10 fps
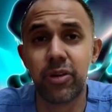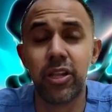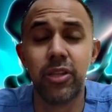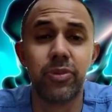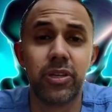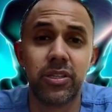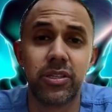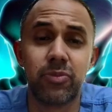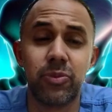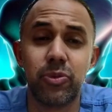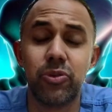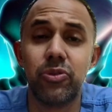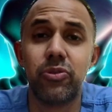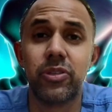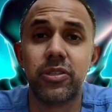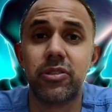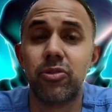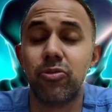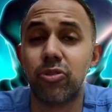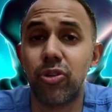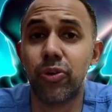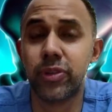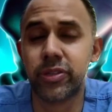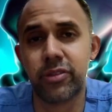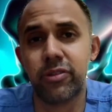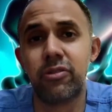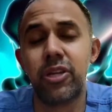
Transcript: probably because the people who do this don't know there's other